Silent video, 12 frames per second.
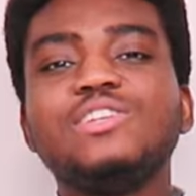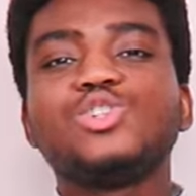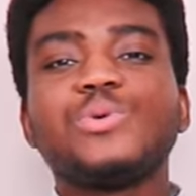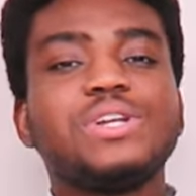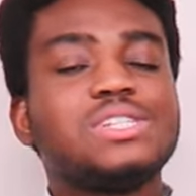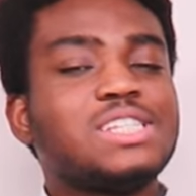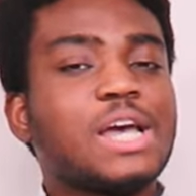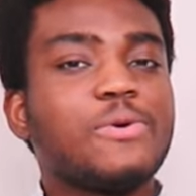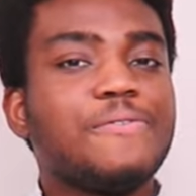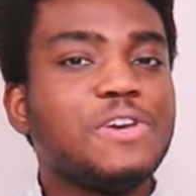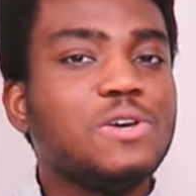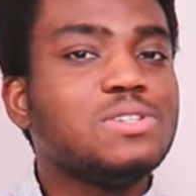enjoy this tech
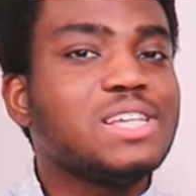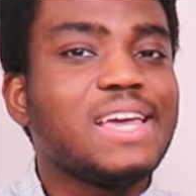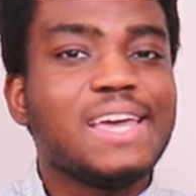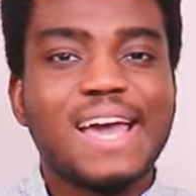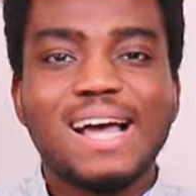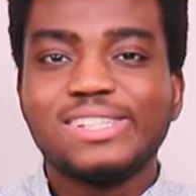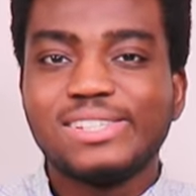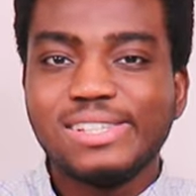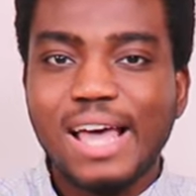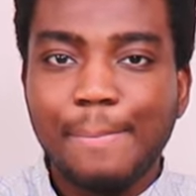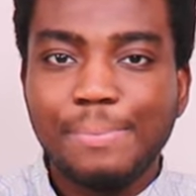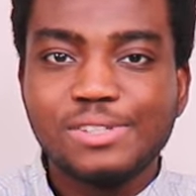reviews and gadgets
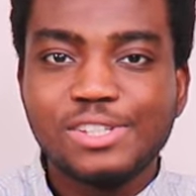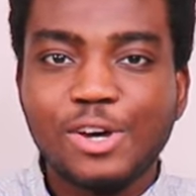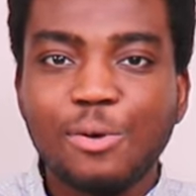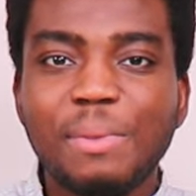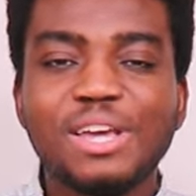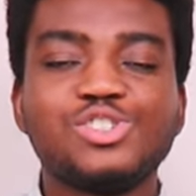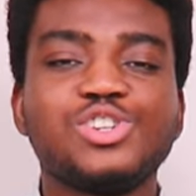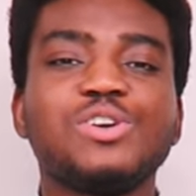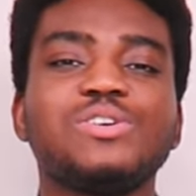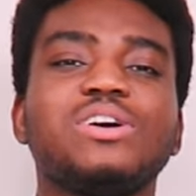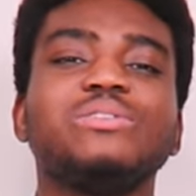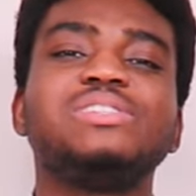episode, make sure
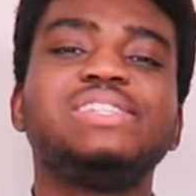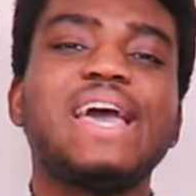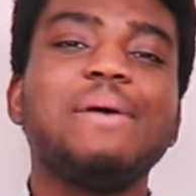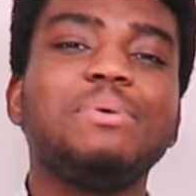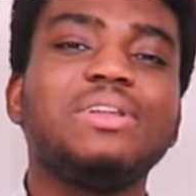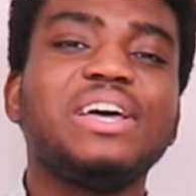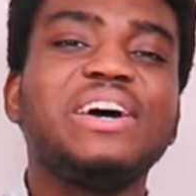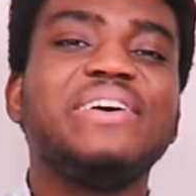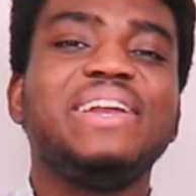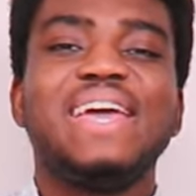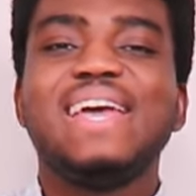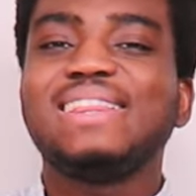you go down below
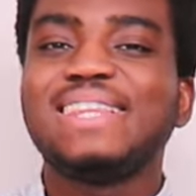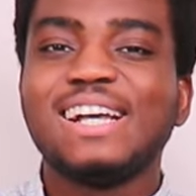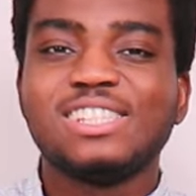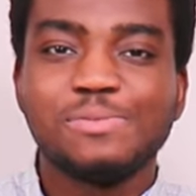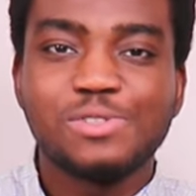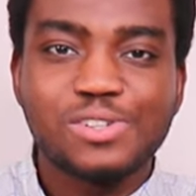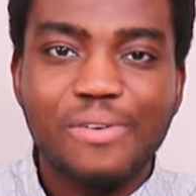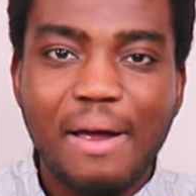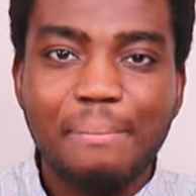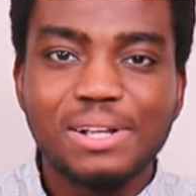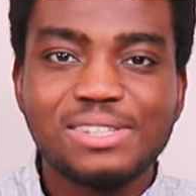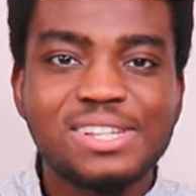and hit that
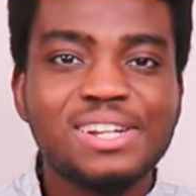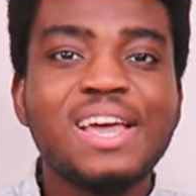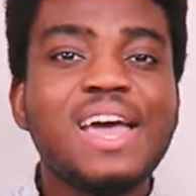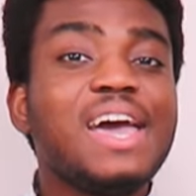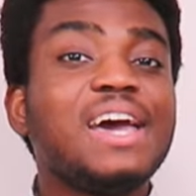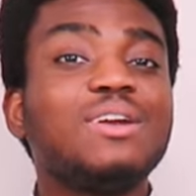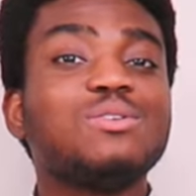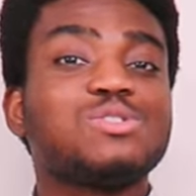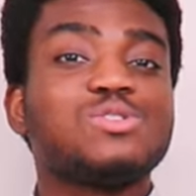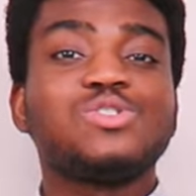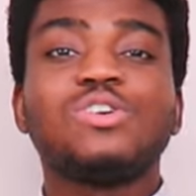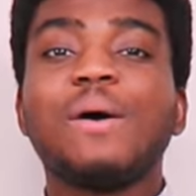subscribe button and
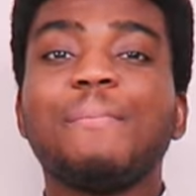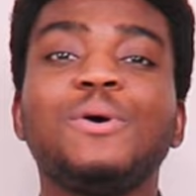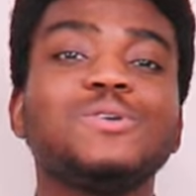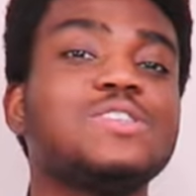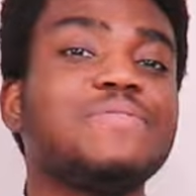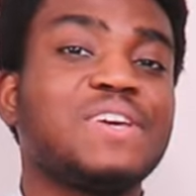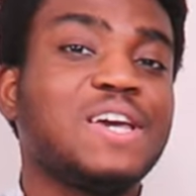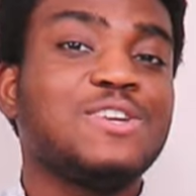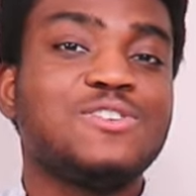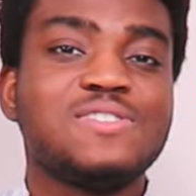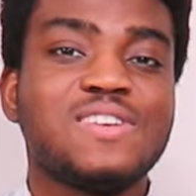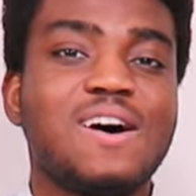also turn on post
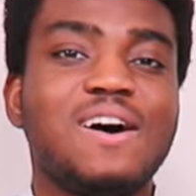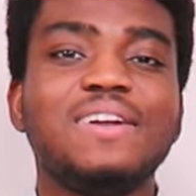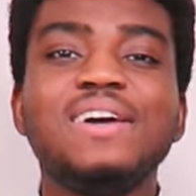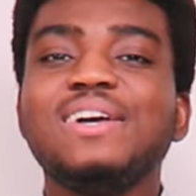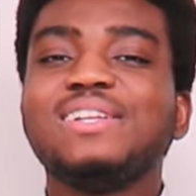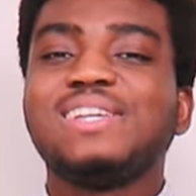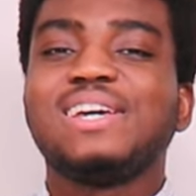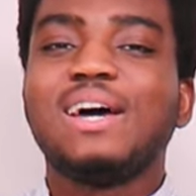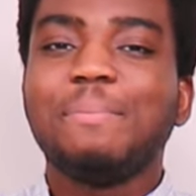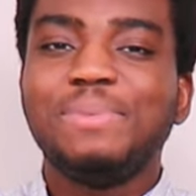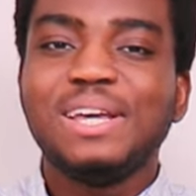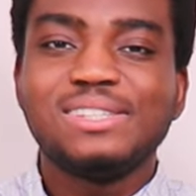notifications on to get
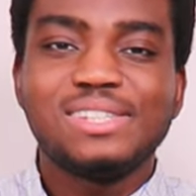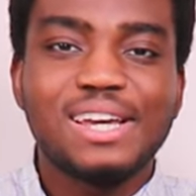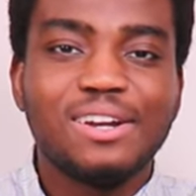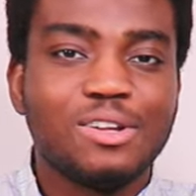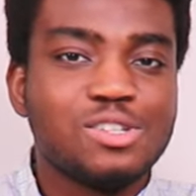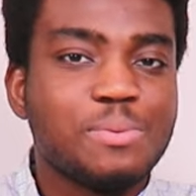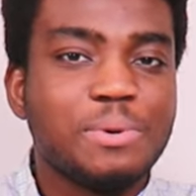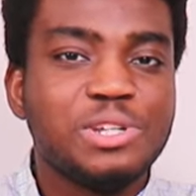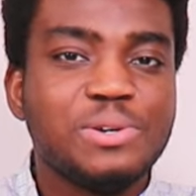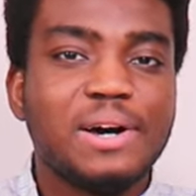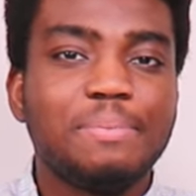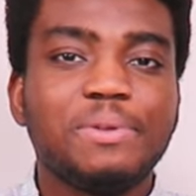updates and alerts when we
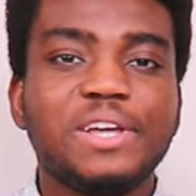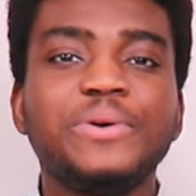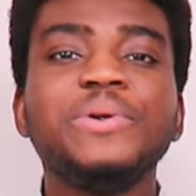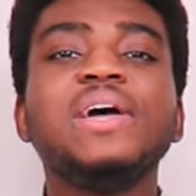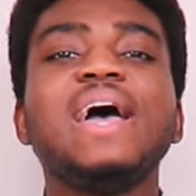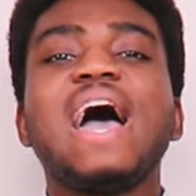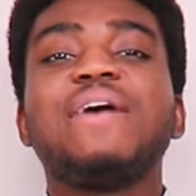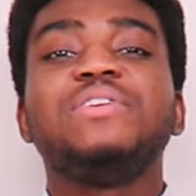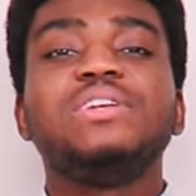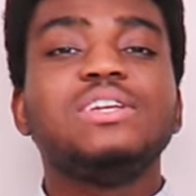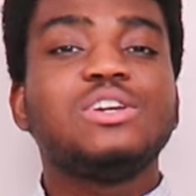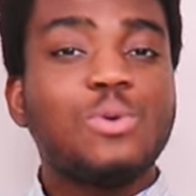do upload. Have
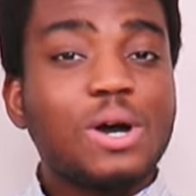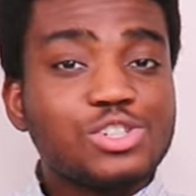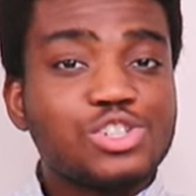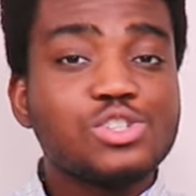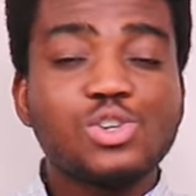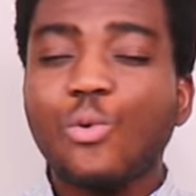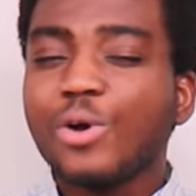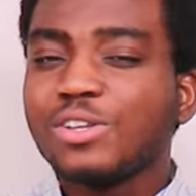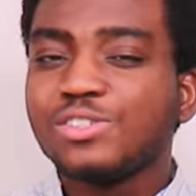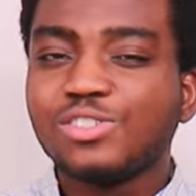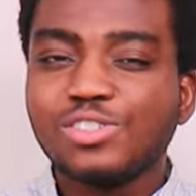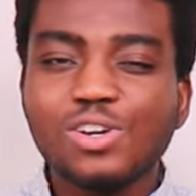any questions or
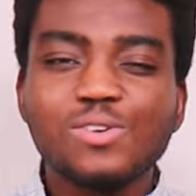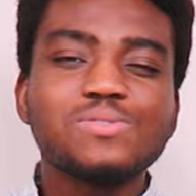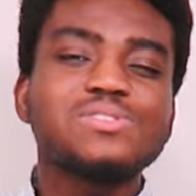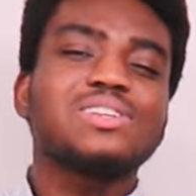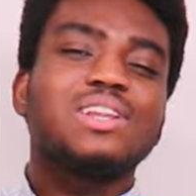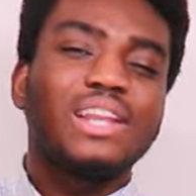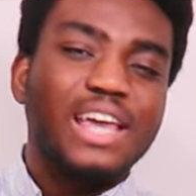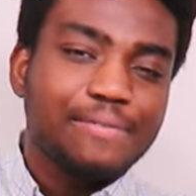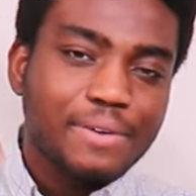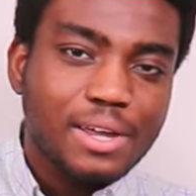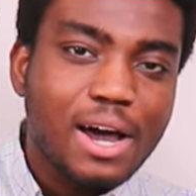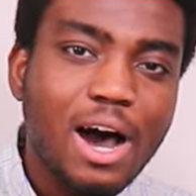concerns, leave
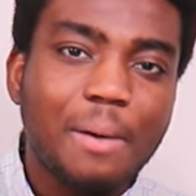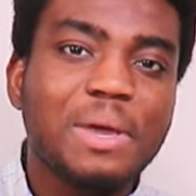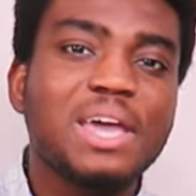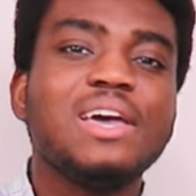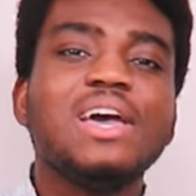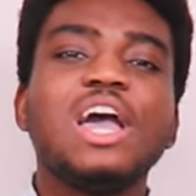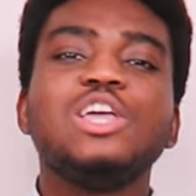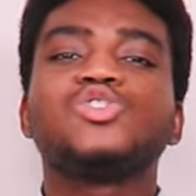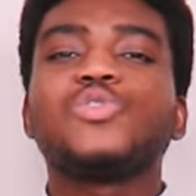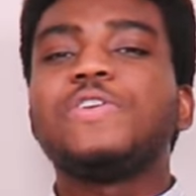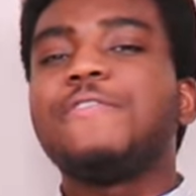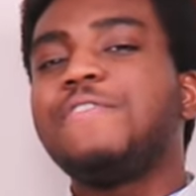a comment.
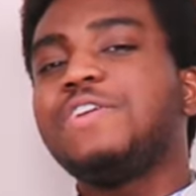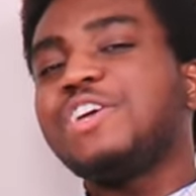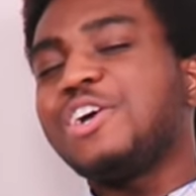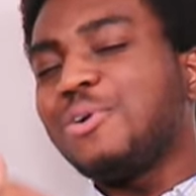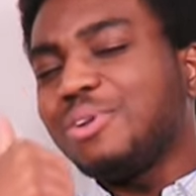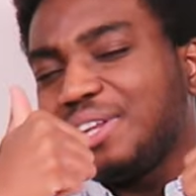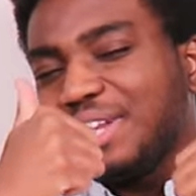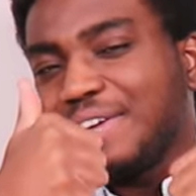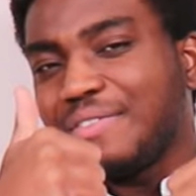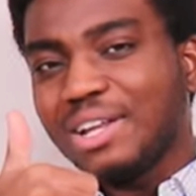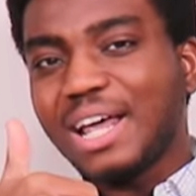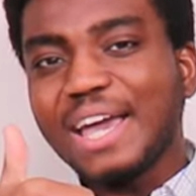Enjoy the video,
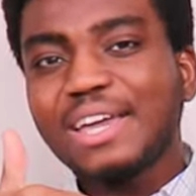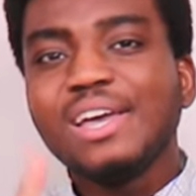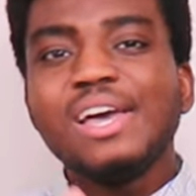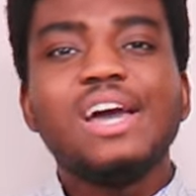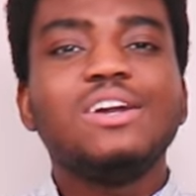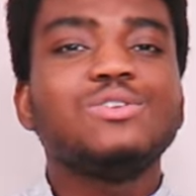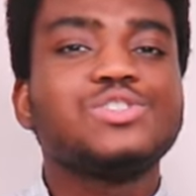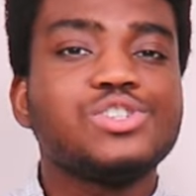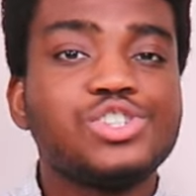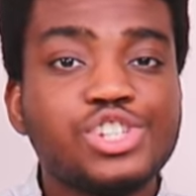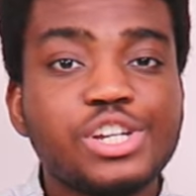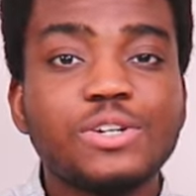leave a like, and also
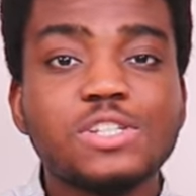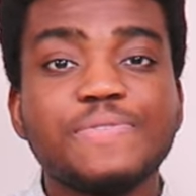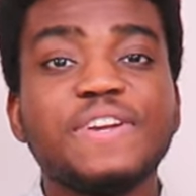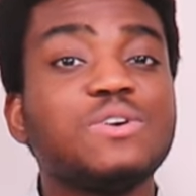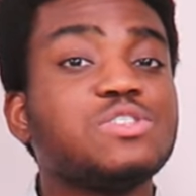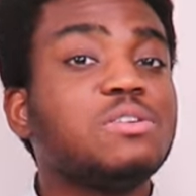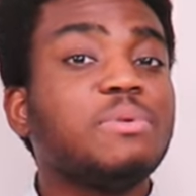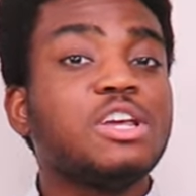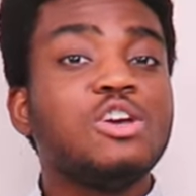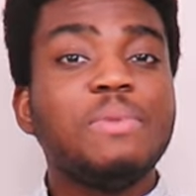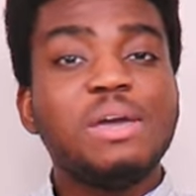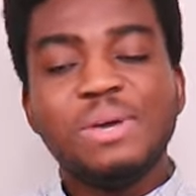share this video to anybody
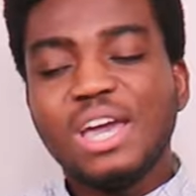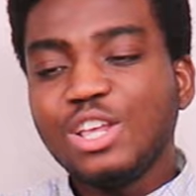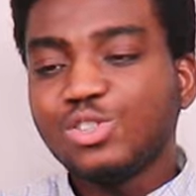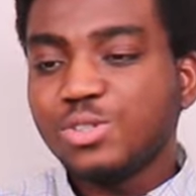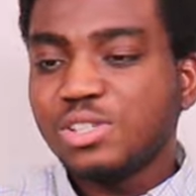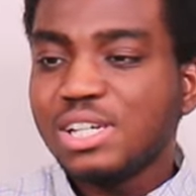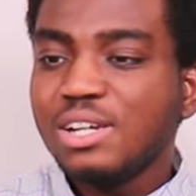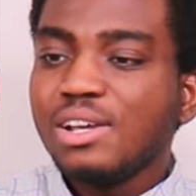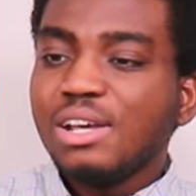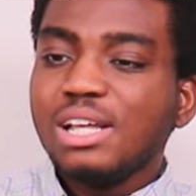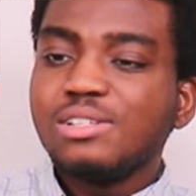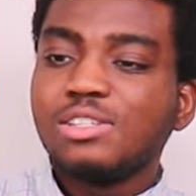who may be interested
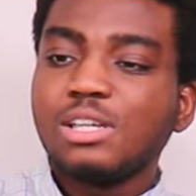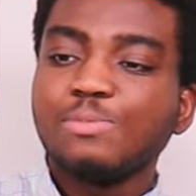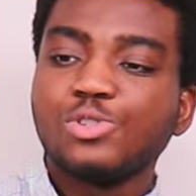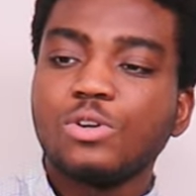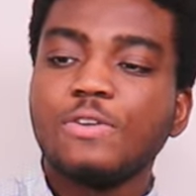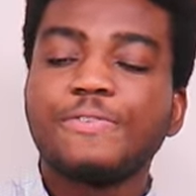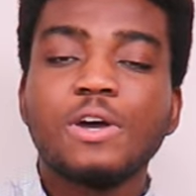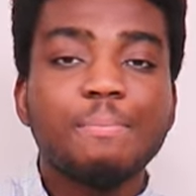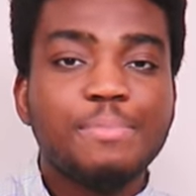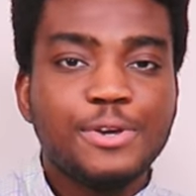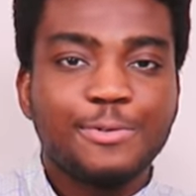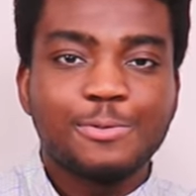in some sort of
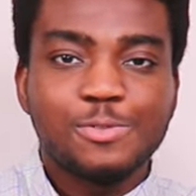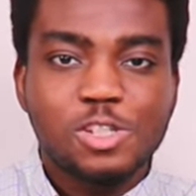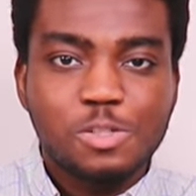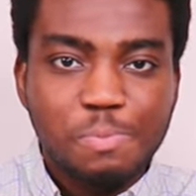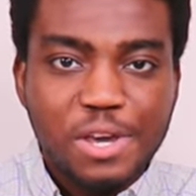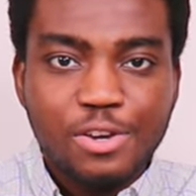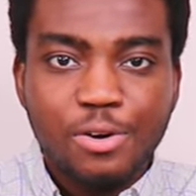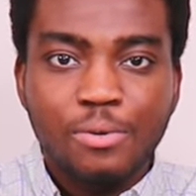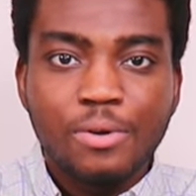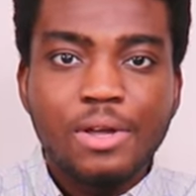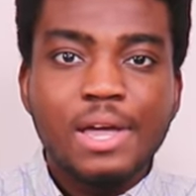computer speaker.